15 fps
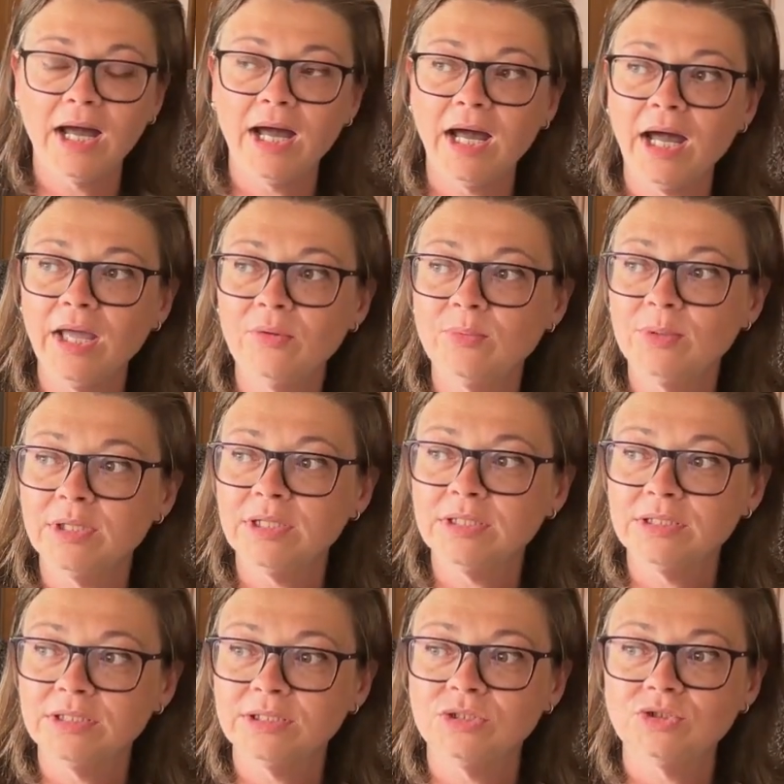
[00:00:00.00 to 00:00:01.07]
I
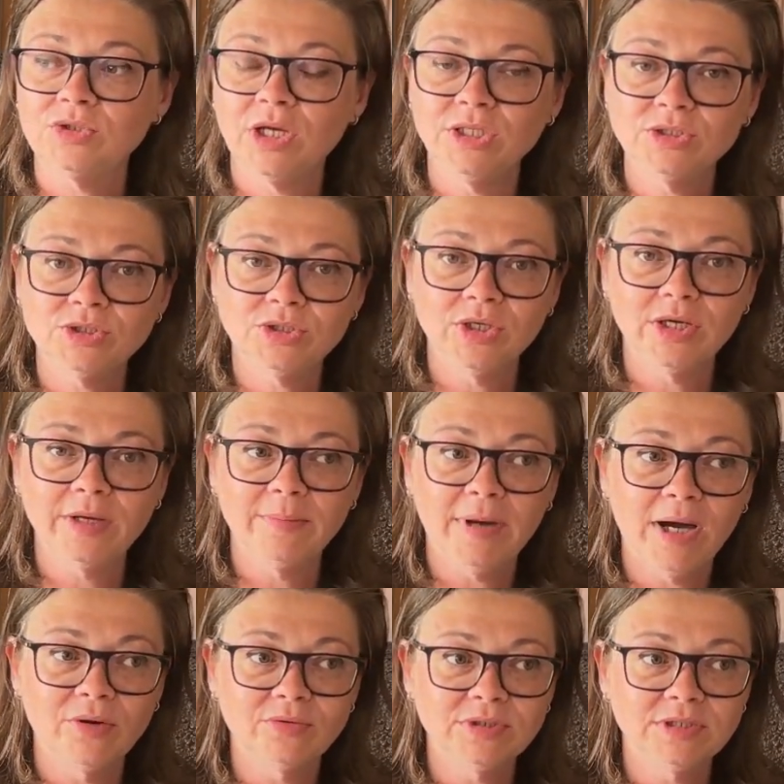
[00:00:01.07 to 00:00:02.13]
will try to talk
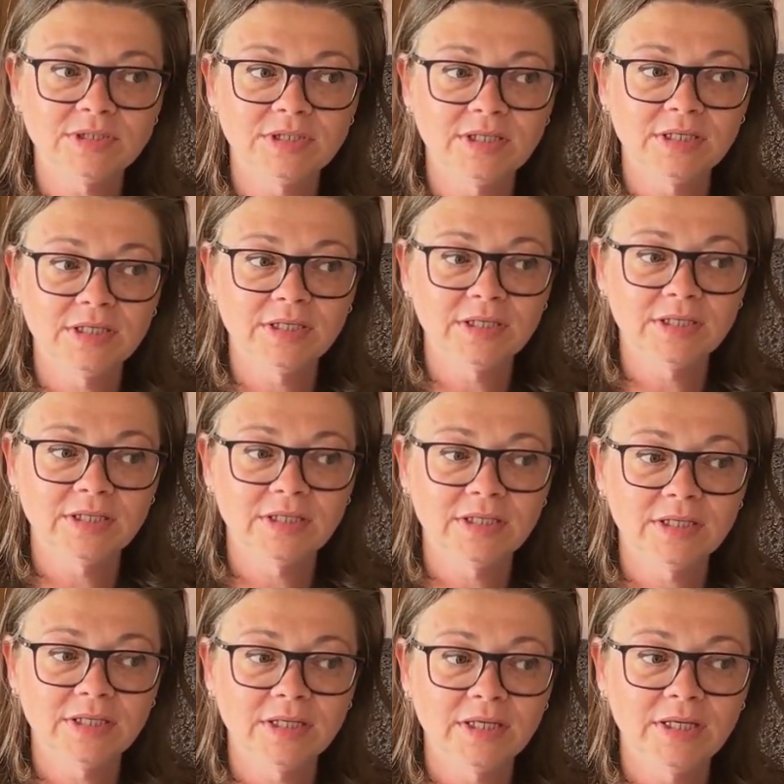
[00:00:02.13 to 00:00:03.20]
about
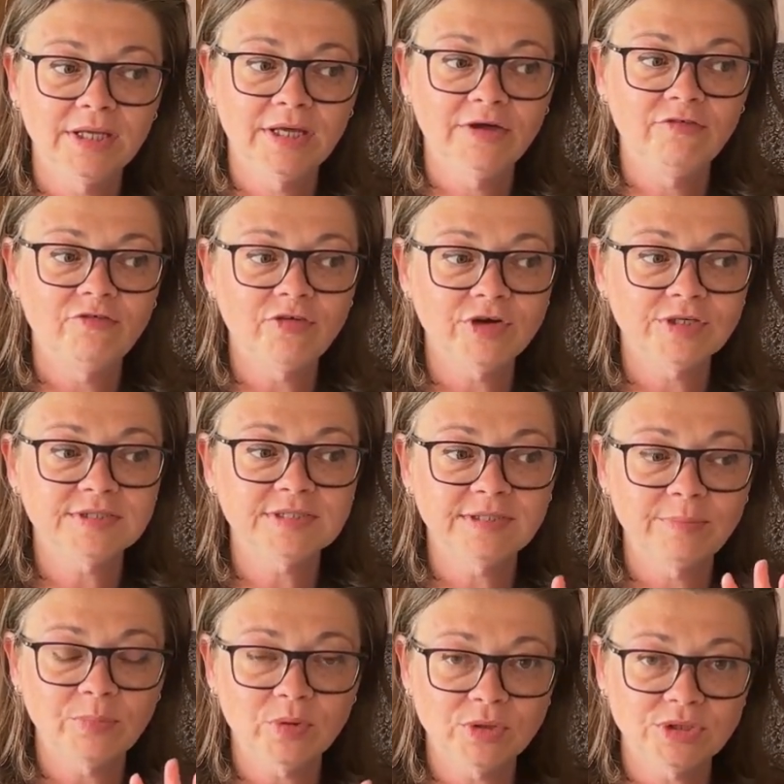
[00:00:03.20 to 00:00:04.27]
first the
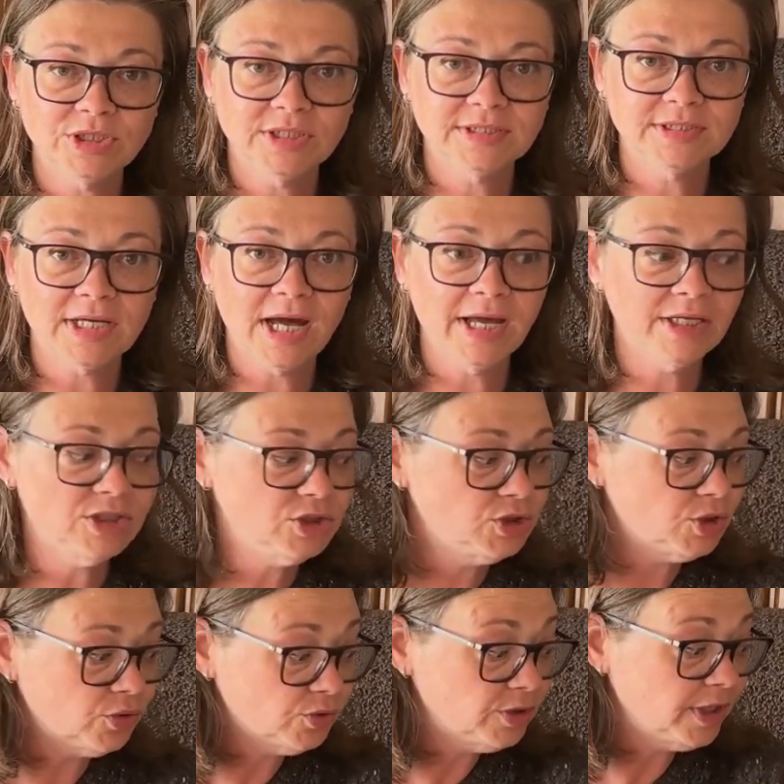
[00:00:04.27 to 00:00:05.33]
projects I
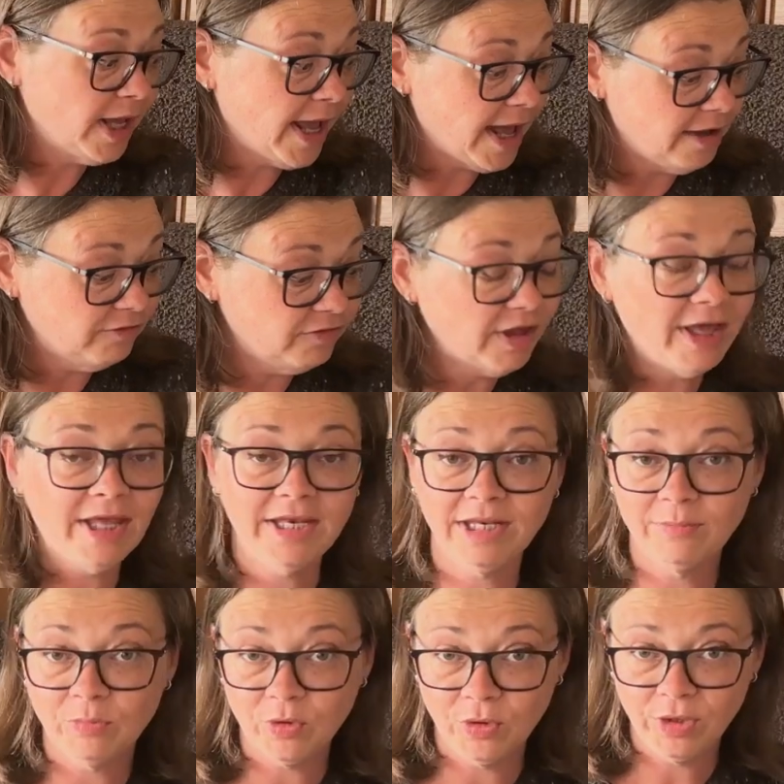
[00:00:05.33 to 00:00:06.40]
don't have
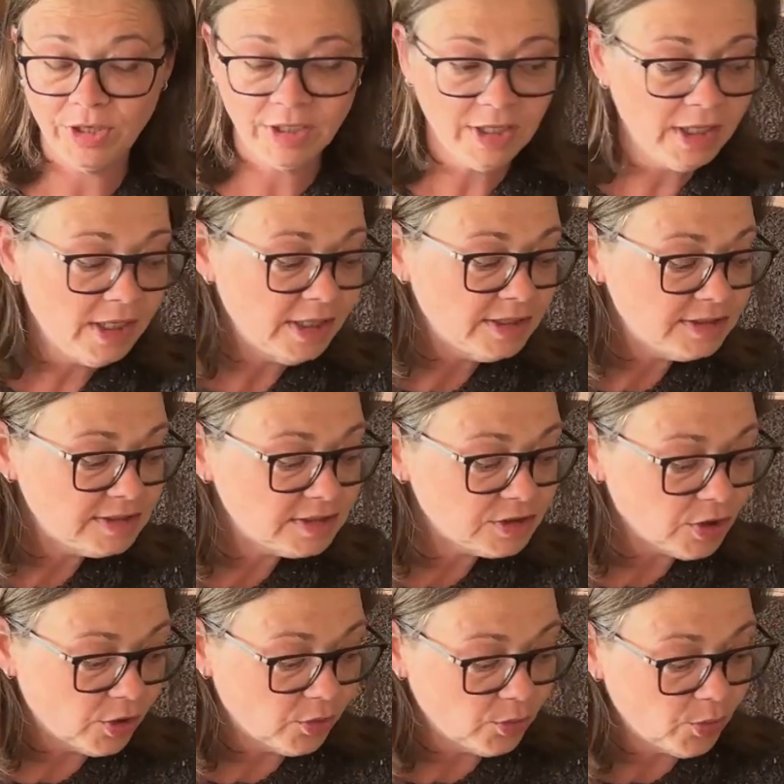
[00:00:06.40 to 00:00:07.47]
anymore.
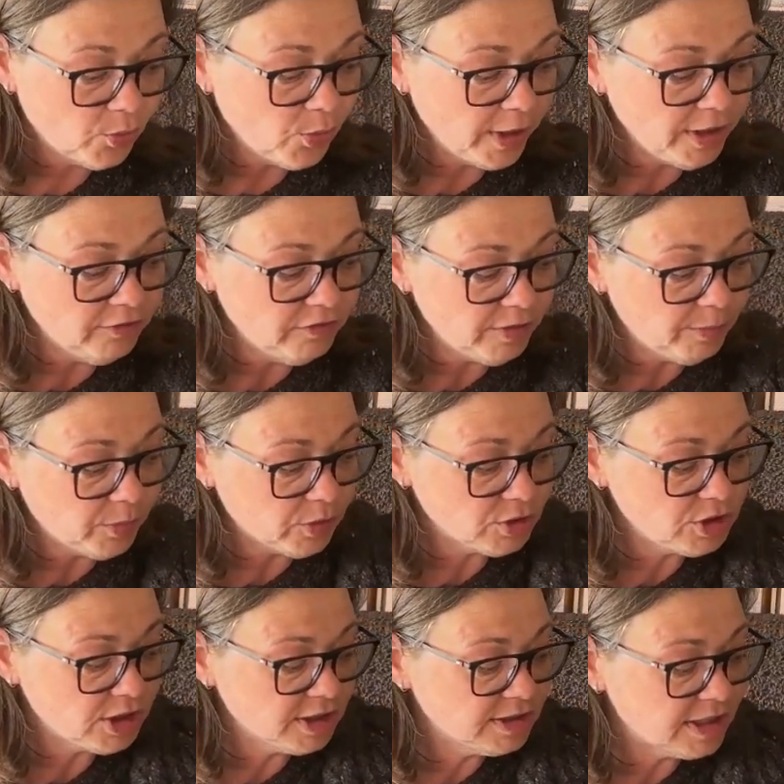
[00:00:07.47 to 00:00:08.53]
So one of the
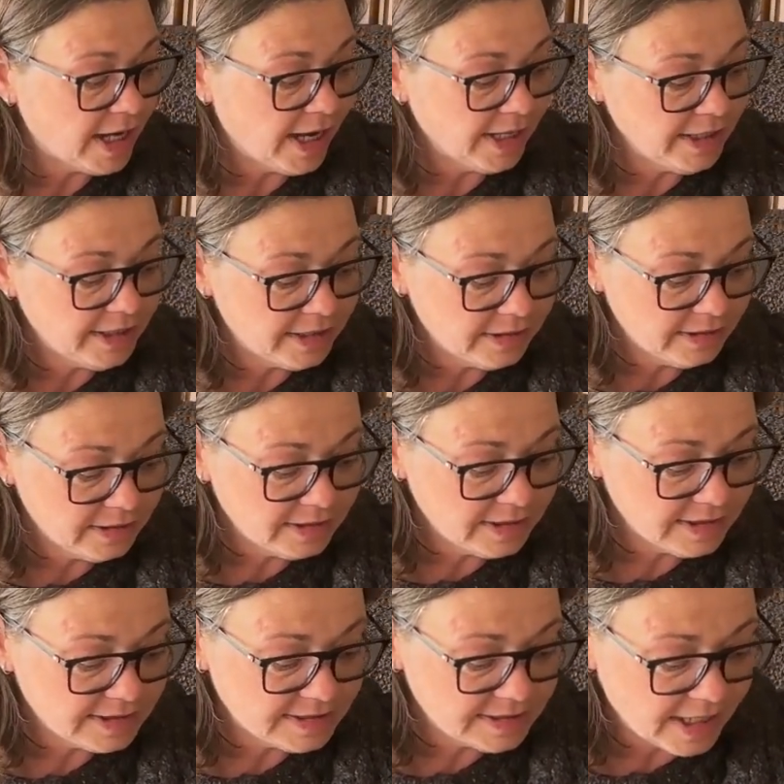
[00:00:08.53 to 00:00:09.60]
projects I
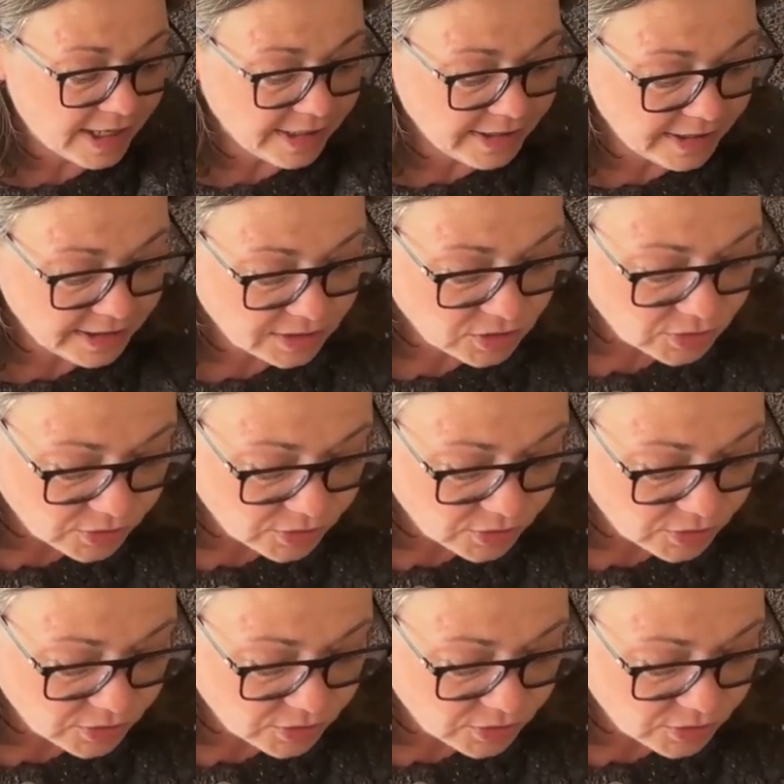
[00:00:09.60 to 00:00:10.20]
decided to